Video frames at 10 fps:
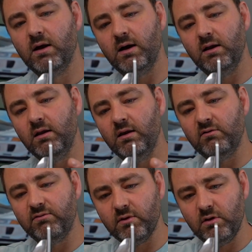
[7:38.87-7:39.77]

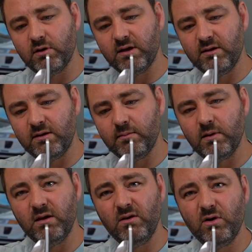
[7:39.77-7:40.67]
Look at this.
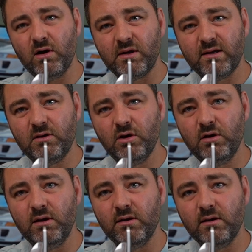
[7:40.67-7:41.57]
Look how
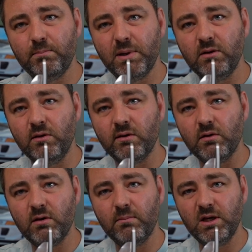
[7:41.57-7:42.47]
sturdy this pedals
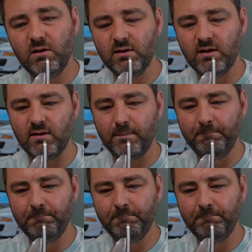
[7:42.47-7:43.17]
look. I mean, look at that.